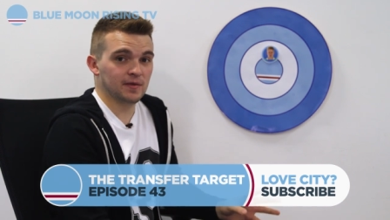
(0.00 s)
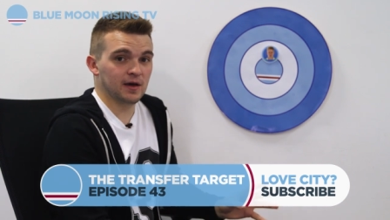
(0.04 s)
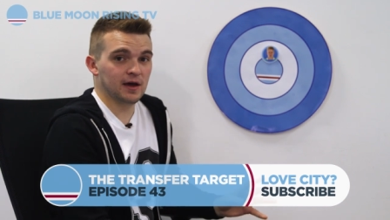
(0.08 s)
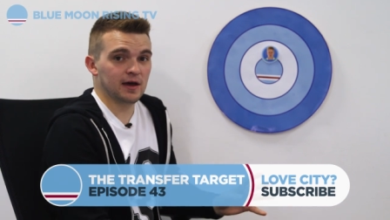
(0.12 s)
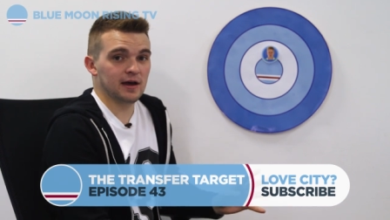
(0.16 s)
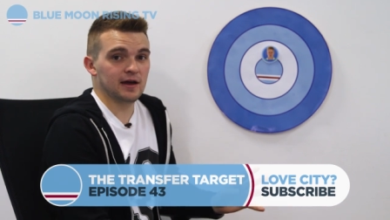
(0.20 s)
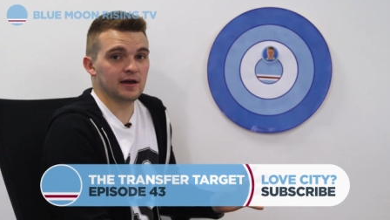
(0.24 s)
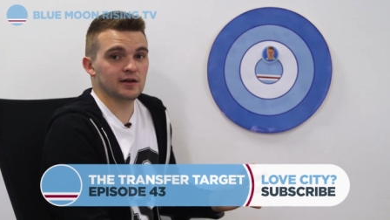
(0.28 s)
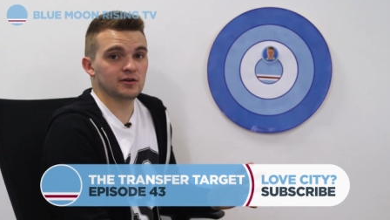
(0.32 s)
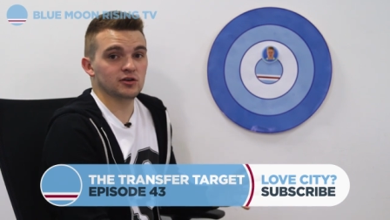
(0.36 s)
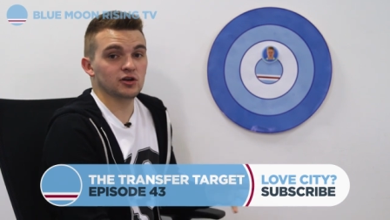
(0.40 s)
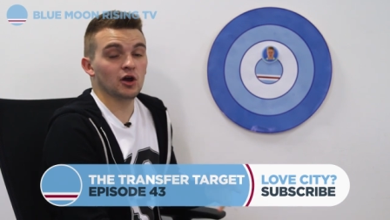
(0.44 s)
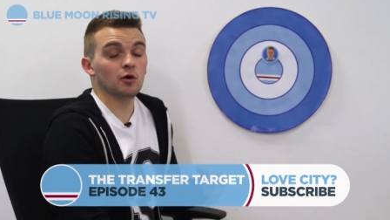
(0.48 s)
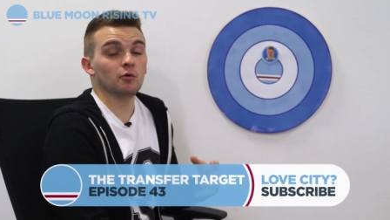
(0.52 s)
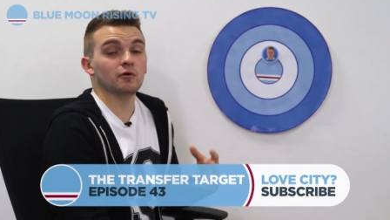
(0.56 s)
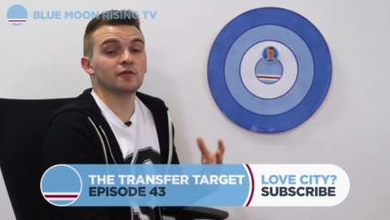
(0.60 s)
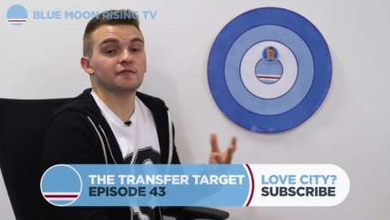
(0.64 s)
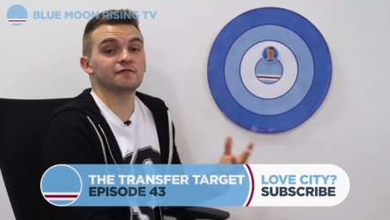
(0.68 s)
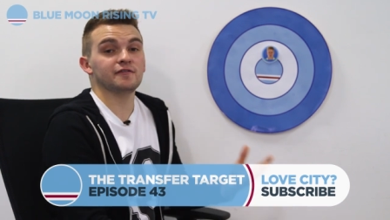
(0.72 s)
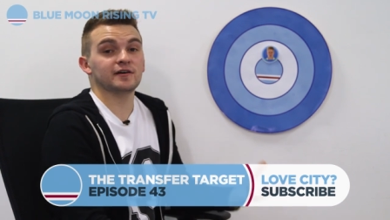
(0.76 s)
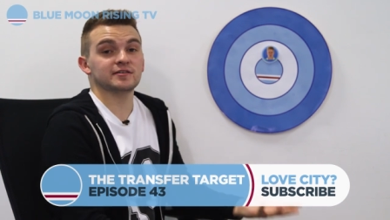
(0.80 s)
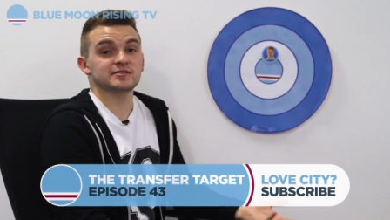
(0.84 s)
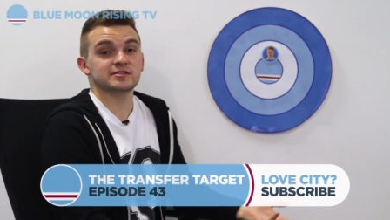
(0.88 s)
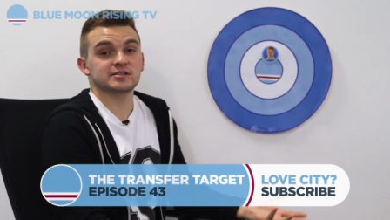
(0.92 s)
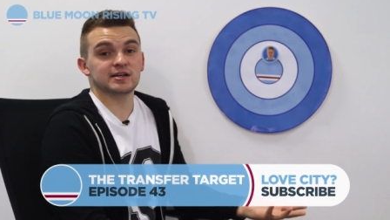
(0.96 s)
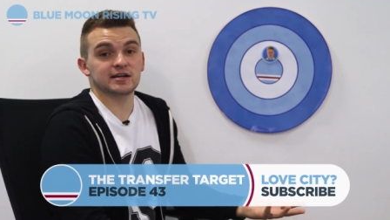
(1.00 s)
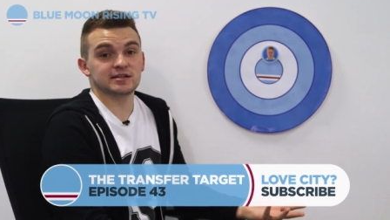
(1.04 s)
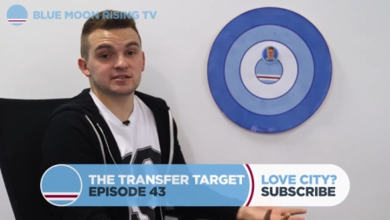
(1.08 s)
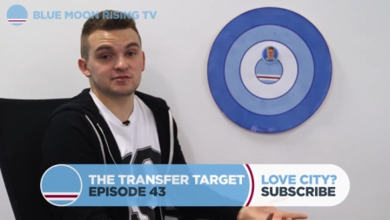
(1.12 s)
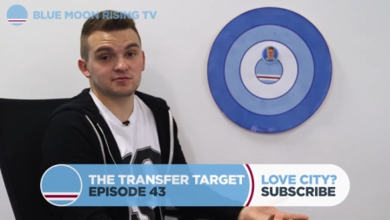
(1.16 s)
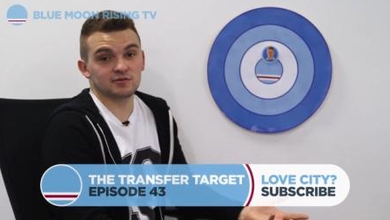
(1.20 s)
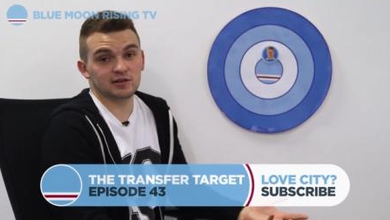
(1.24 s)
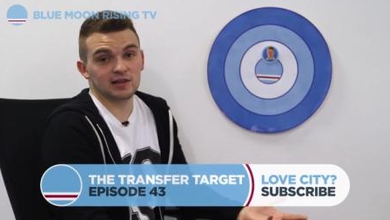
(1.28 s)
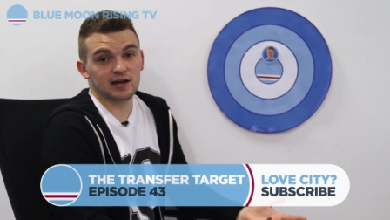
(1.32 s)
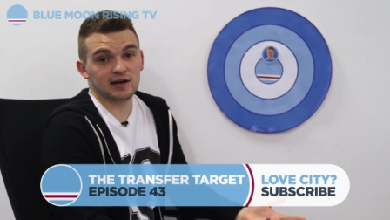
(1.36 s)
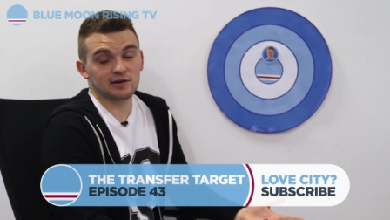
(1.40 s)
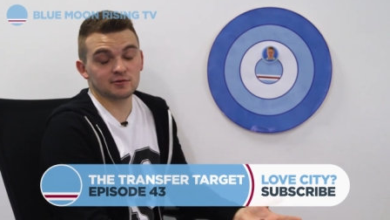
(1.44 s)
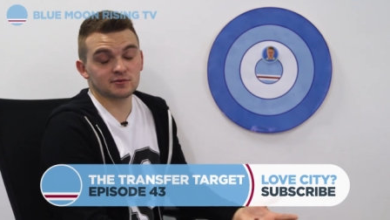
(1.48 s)
Uh, no other fan sites
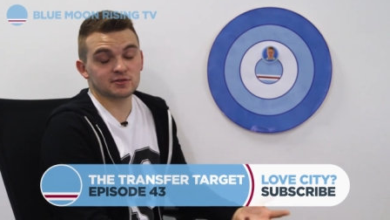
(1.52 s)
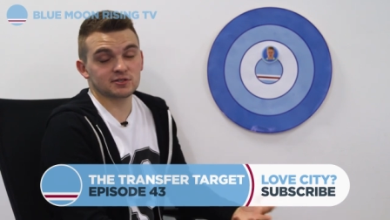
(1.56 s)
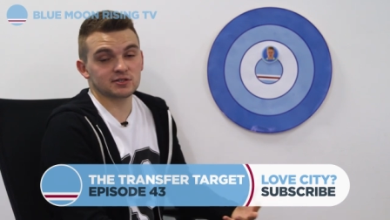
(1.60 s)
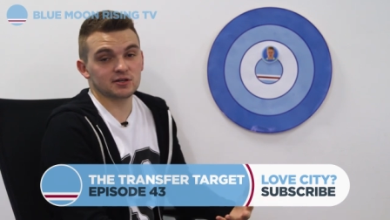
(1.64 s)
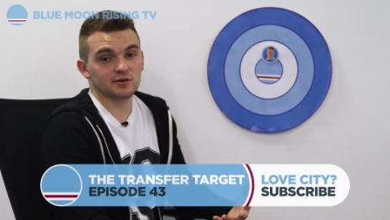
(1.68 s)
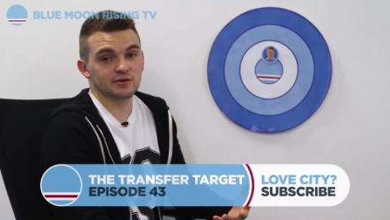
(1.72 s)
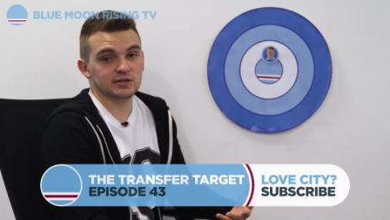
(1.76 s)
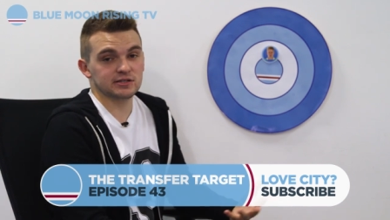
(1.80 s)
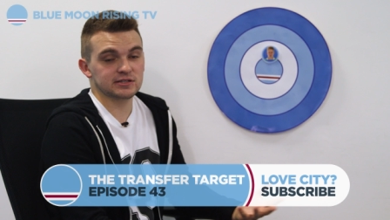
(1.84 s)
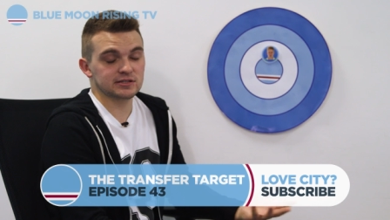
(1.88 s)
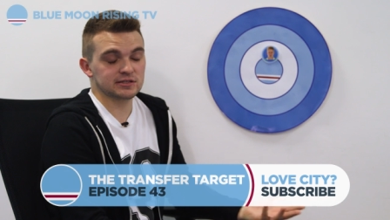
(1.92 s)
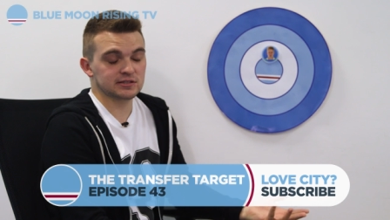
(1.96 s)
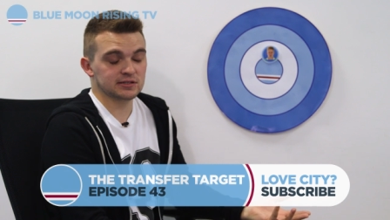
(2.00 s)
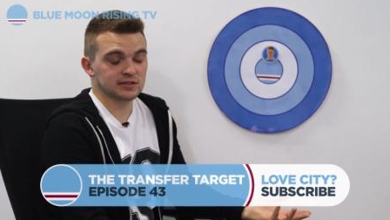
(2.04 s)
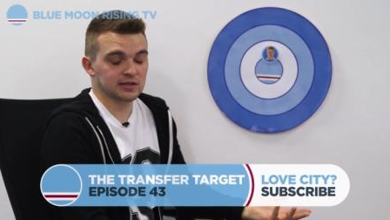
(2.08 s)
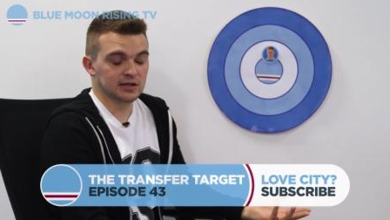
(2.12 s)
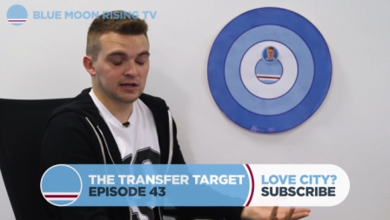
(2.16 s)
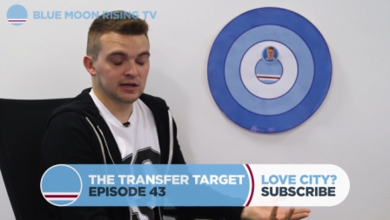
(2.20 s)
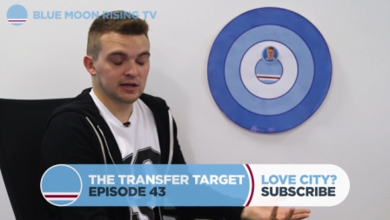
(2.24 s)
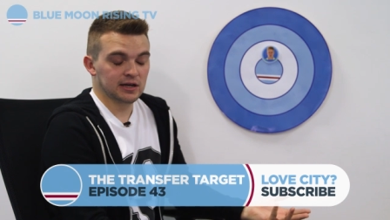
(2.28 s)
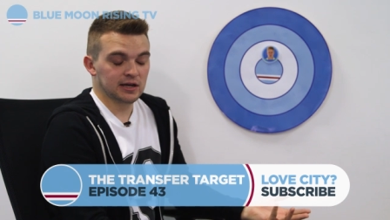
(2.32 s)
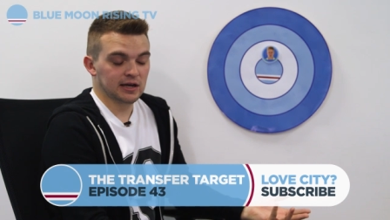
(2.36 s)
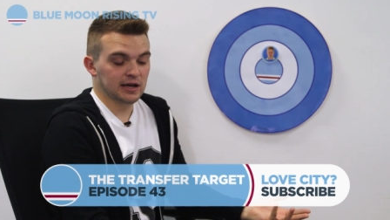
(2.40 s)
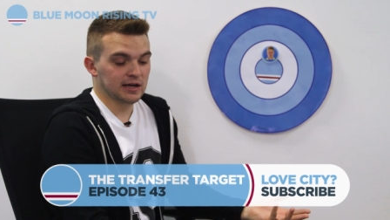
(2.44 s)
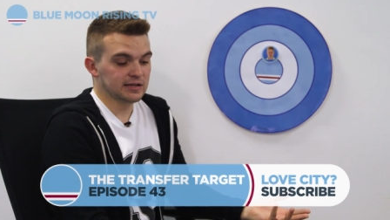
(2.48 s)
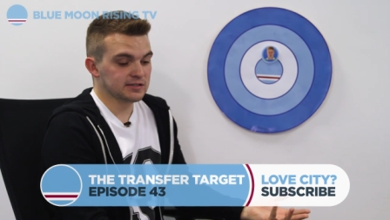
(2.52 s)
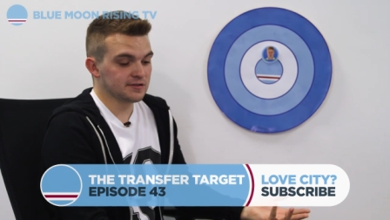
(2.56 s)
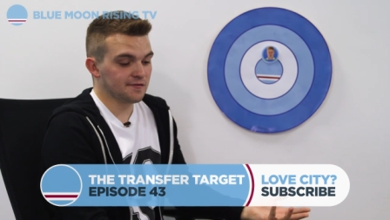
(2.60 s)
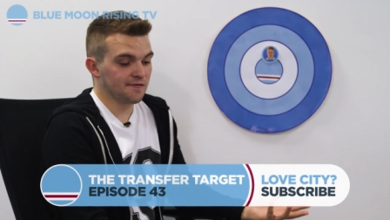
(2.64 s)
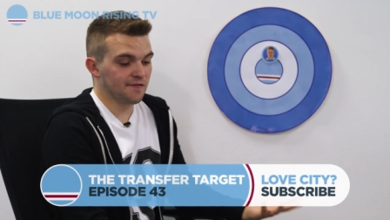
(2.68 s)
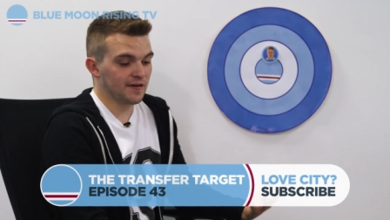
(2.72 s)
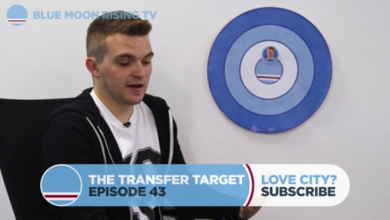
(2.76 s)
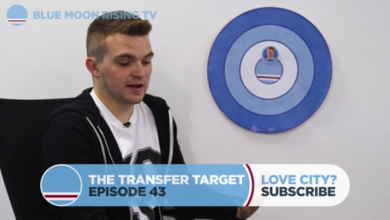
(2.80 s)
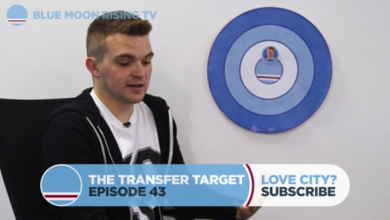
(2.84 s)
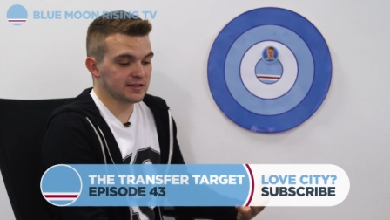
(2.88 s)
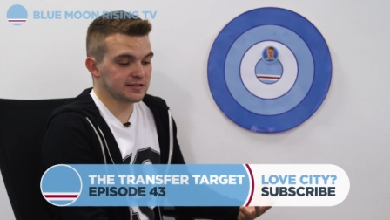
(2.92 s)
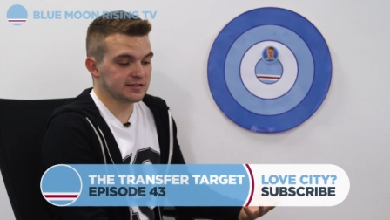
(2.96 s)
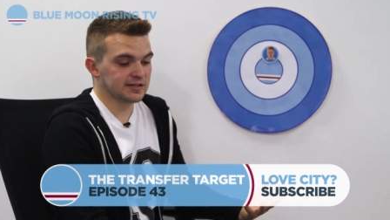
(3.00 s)
are allowed, so it's it's a
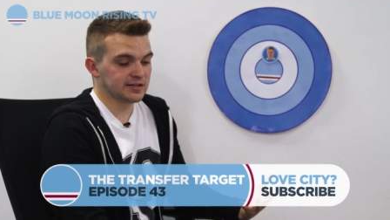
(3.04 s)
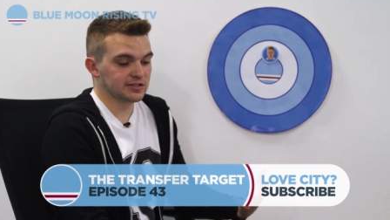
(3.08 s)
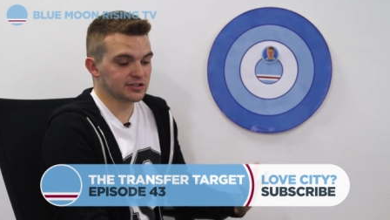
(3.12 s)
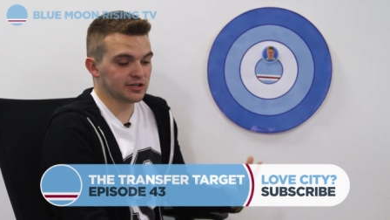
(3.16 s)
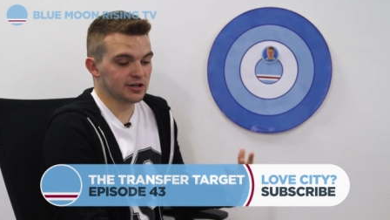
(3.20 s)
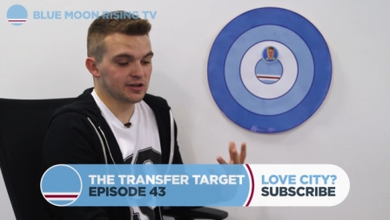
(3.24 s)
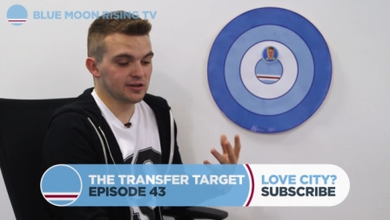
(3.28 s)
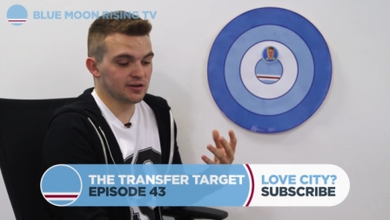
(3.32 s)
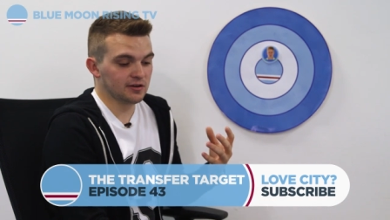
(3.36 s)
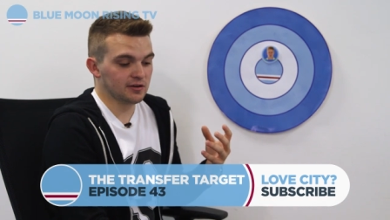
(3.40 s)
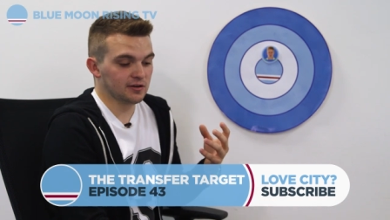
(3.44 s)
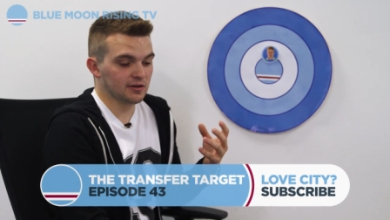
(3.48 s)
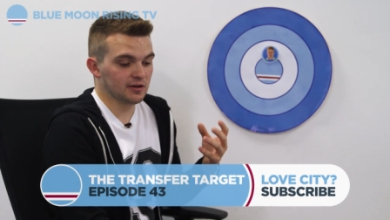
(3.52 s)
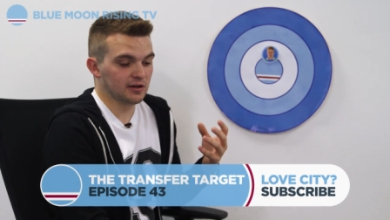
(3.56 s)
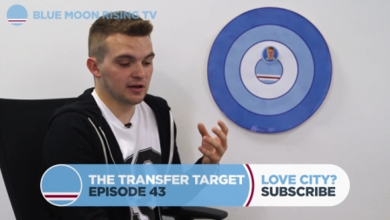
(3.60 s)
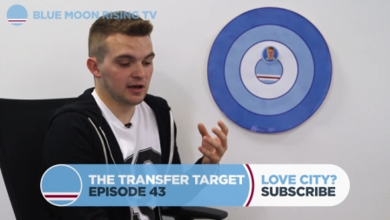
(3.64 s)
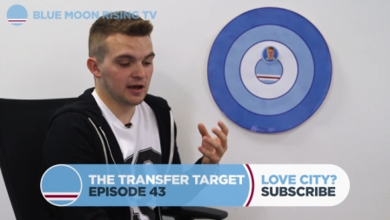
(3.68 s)
fair decision.